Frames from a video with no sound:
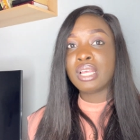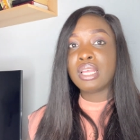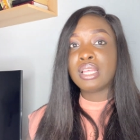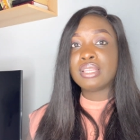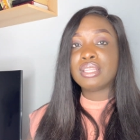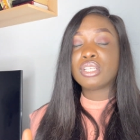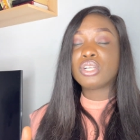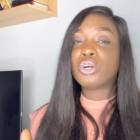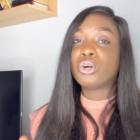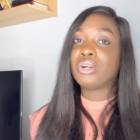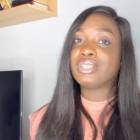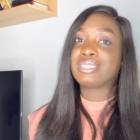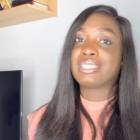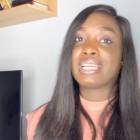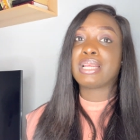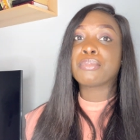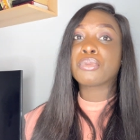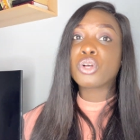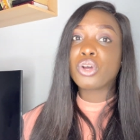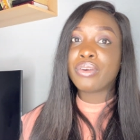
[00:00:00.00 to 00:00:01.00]
the course that
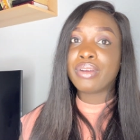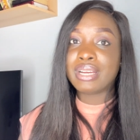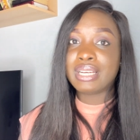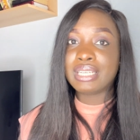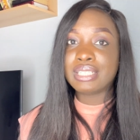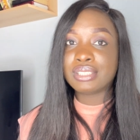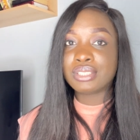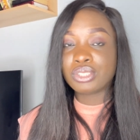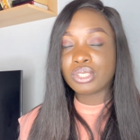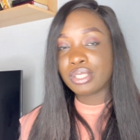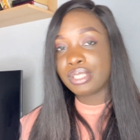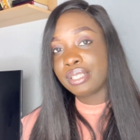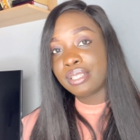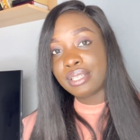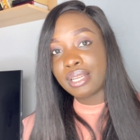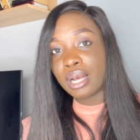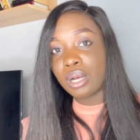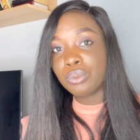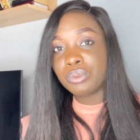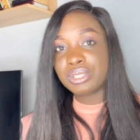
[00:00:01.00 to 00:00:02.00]
I'm currently studying
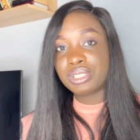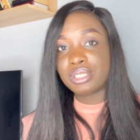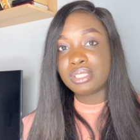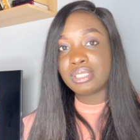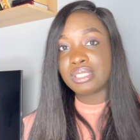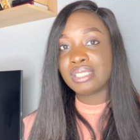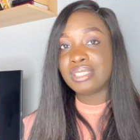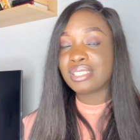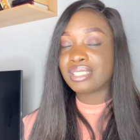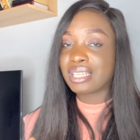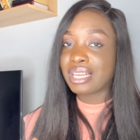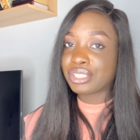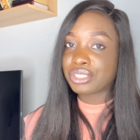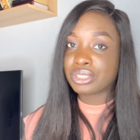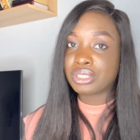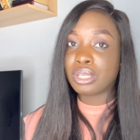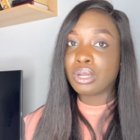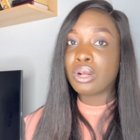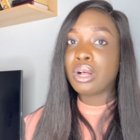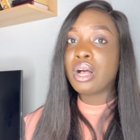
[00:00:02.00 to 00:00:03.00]
now, which is the
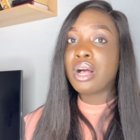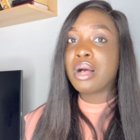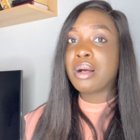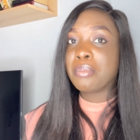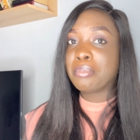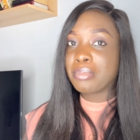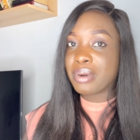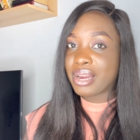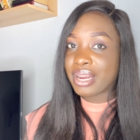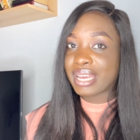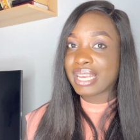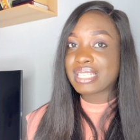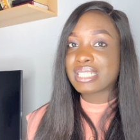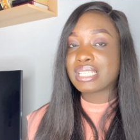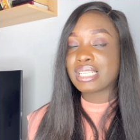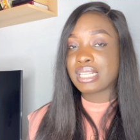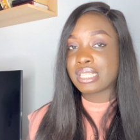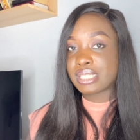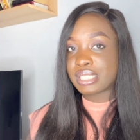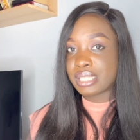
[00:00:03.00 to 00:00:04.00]
International Marketing
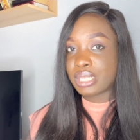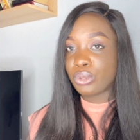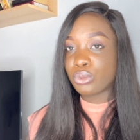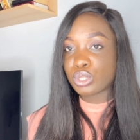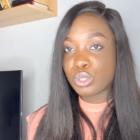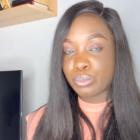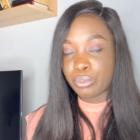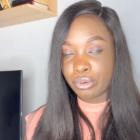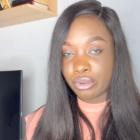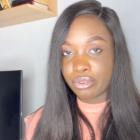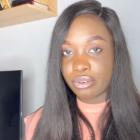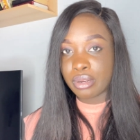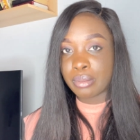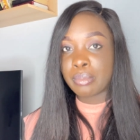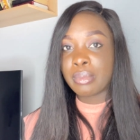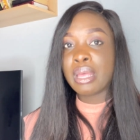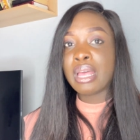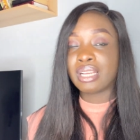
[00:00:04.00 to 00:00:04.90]
and Sales Program.